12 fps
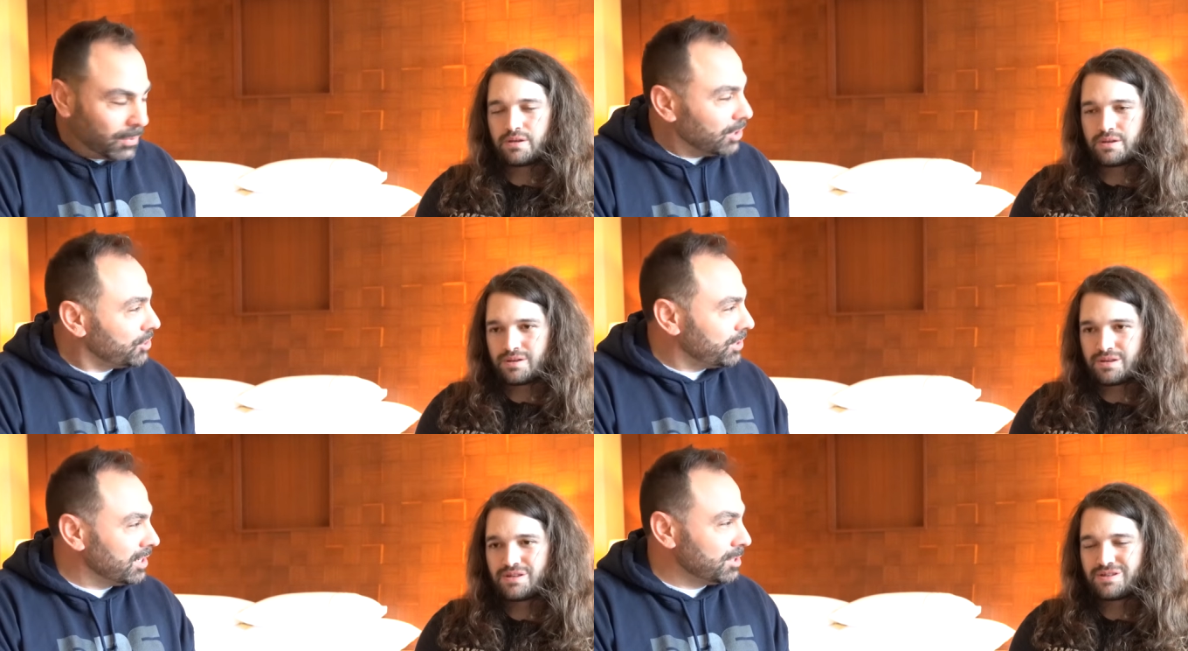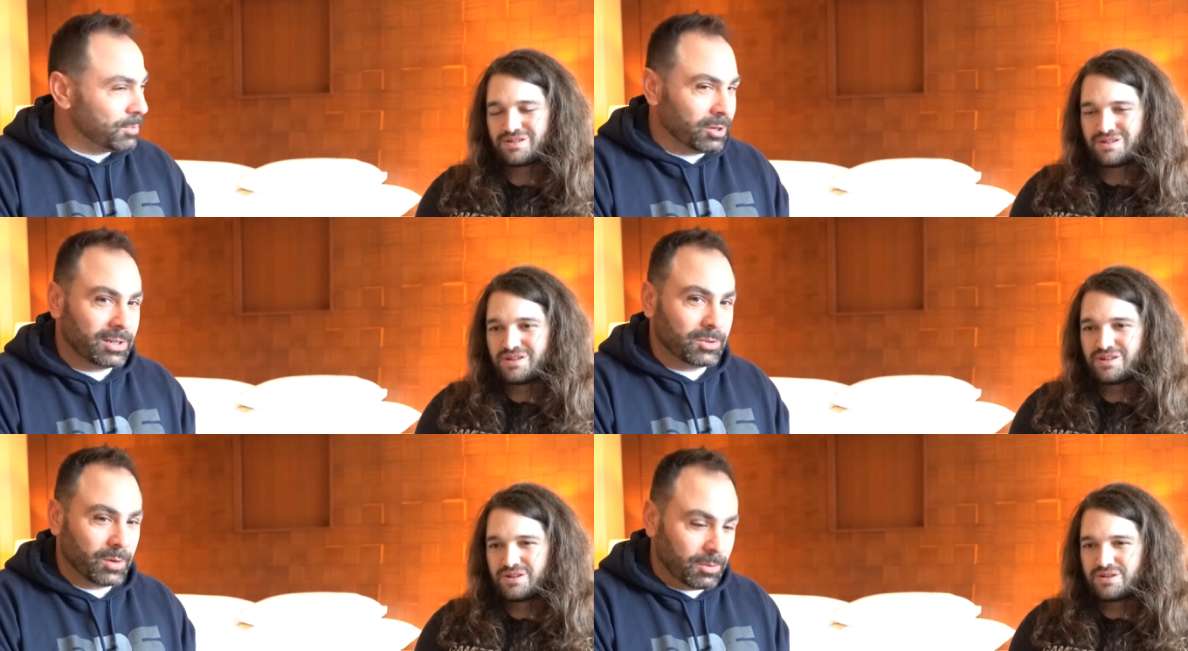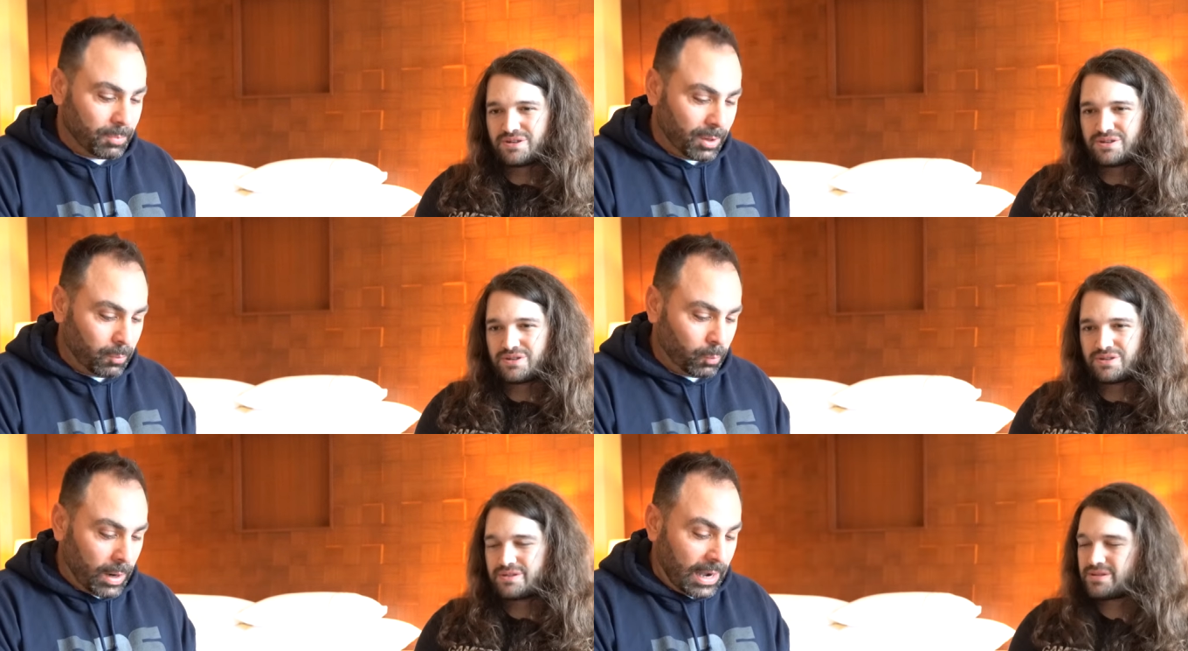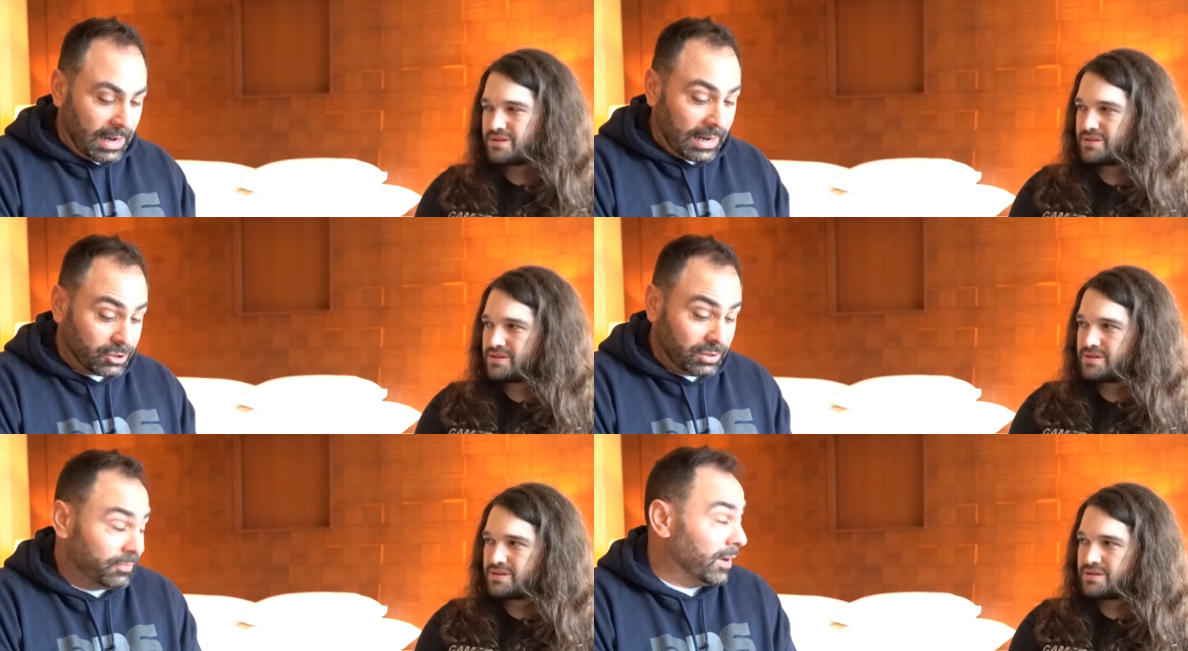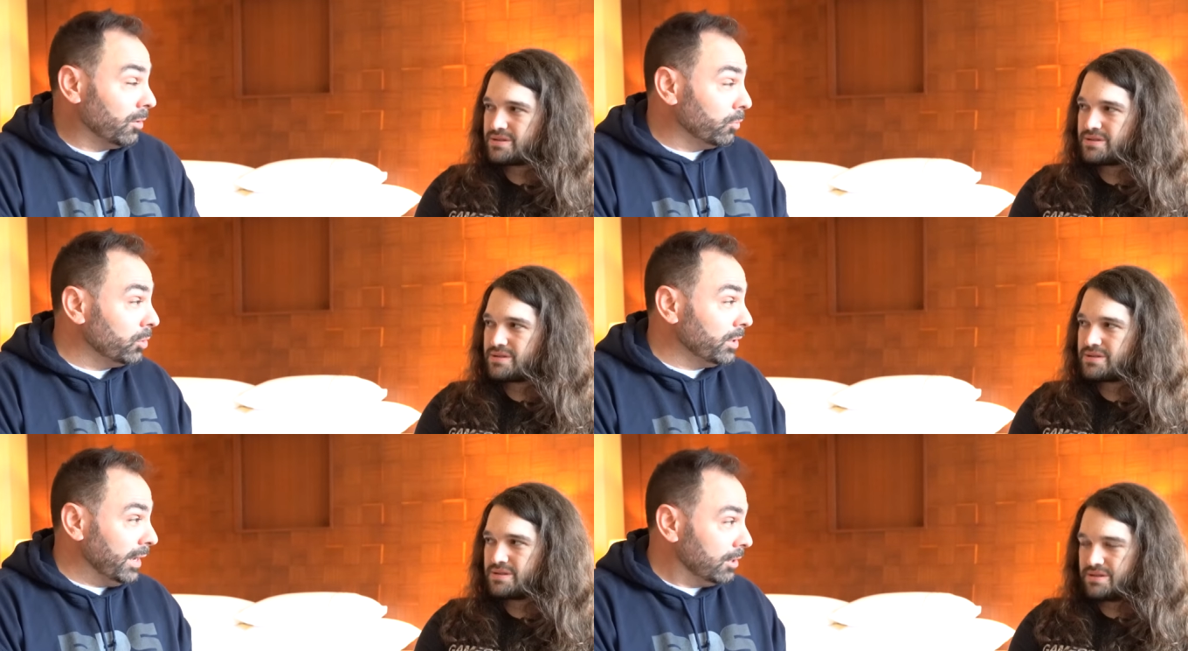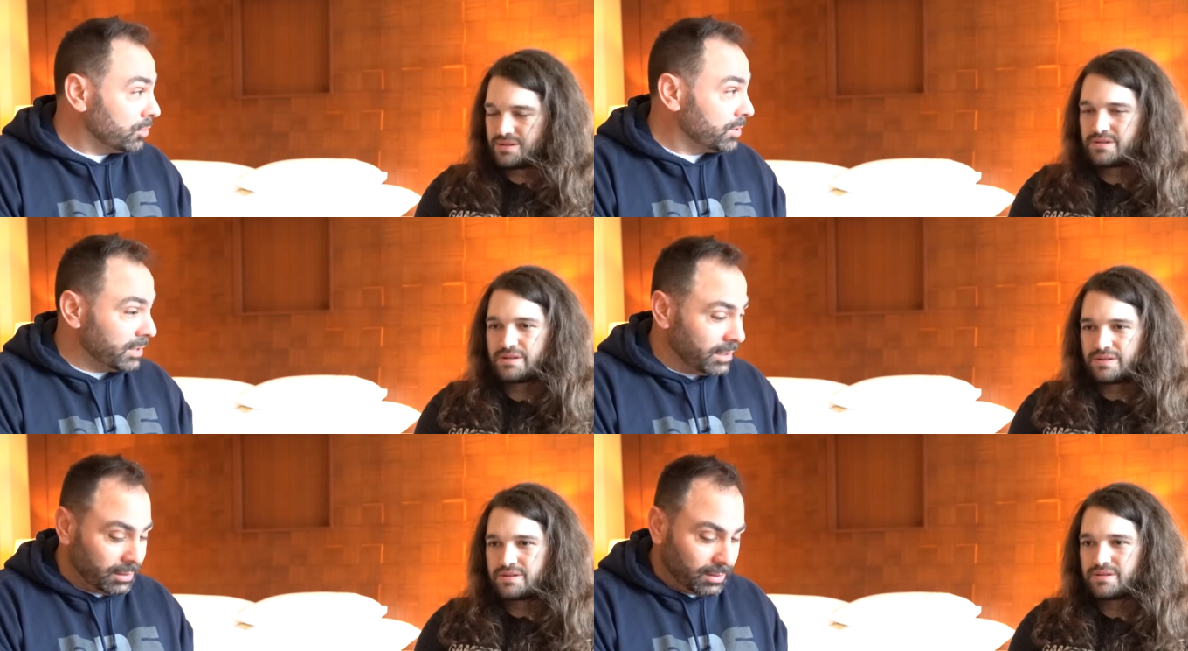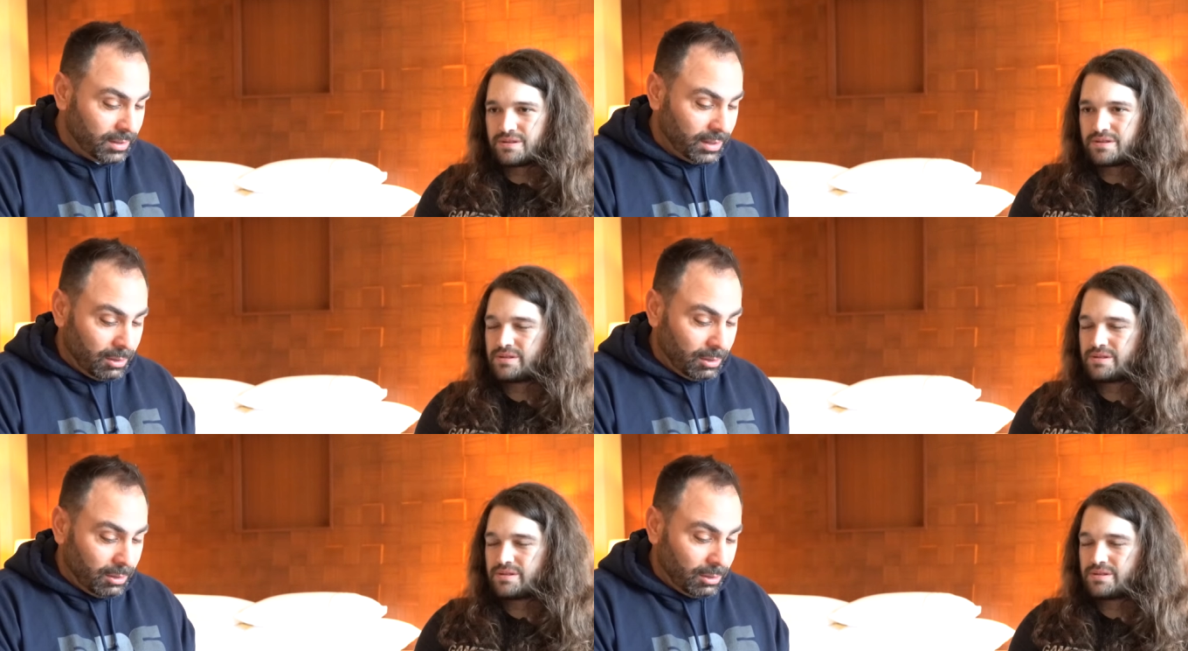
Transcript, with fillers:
Speaker 1: much experience with, but I actually found really interesting